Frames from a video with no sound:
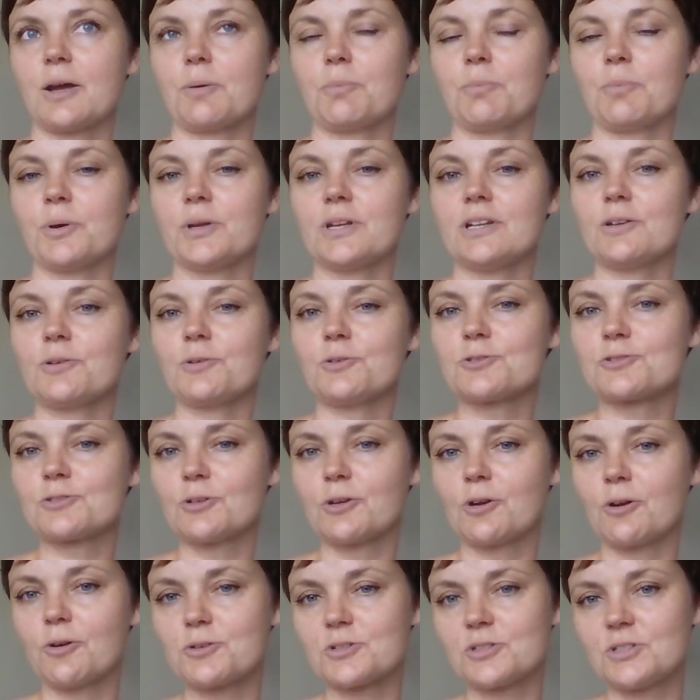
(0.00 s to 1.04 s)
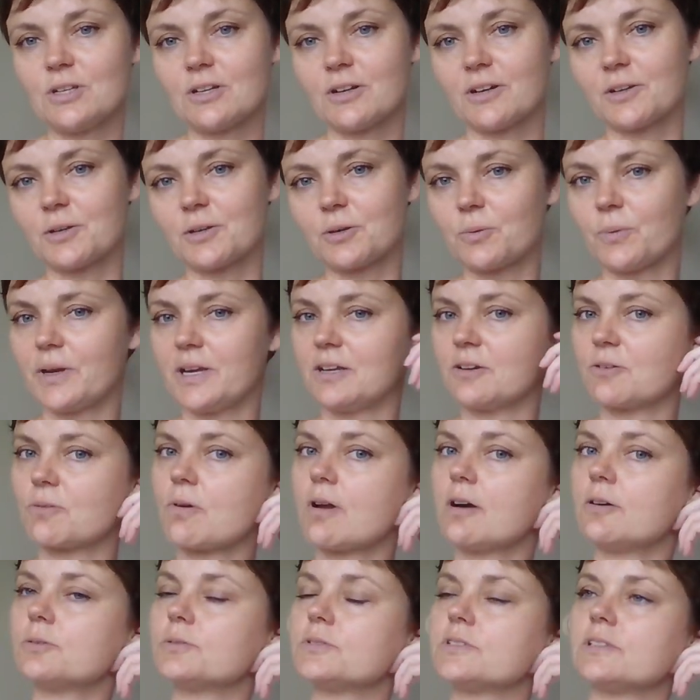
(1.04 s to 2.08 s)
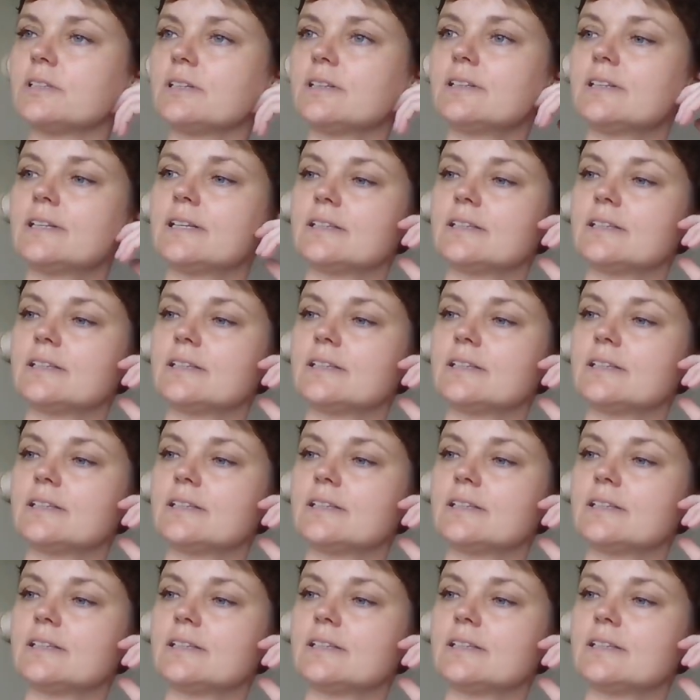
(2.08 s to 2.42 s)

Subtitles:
But it also goes the other way around. Huh?